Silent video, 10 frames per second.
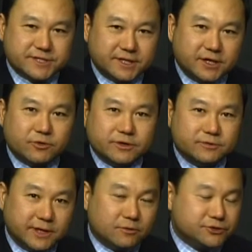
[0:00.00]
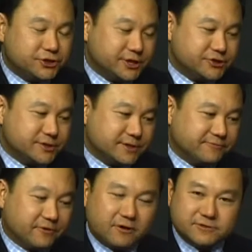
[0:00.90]
and negotiations
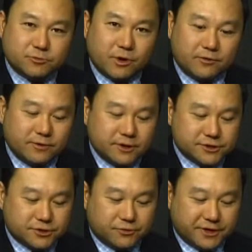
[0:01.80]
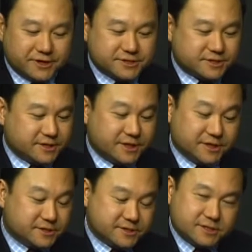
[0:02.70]
involved as well. So it
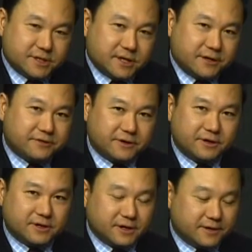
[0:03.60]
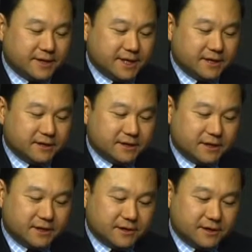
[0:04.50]
is I think
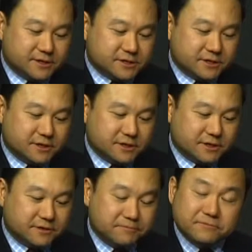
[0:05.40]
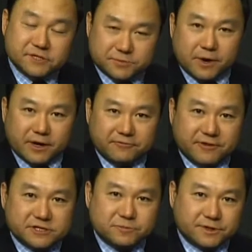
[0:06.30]
is a smart
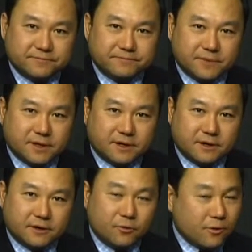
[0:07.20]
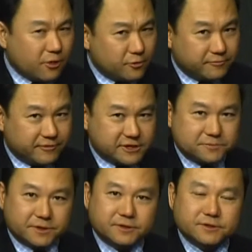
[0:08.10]
investment or a little
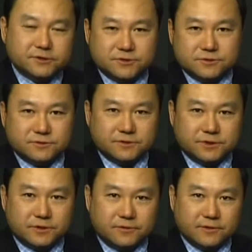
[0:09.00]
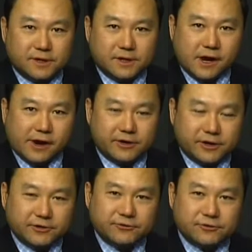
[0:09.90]
investment to hire
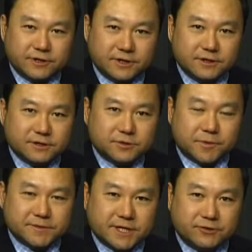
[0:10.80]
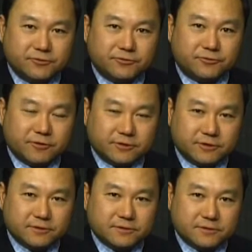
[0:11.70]
an attorney to represent you throughout
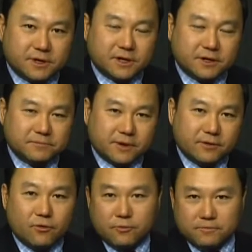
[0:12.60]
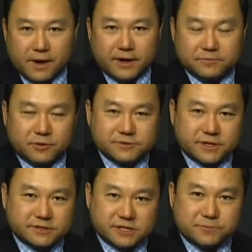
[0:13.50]
the home buying
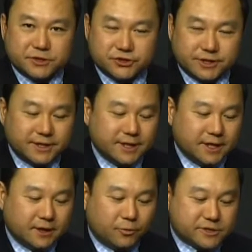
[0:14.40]
process, especially, or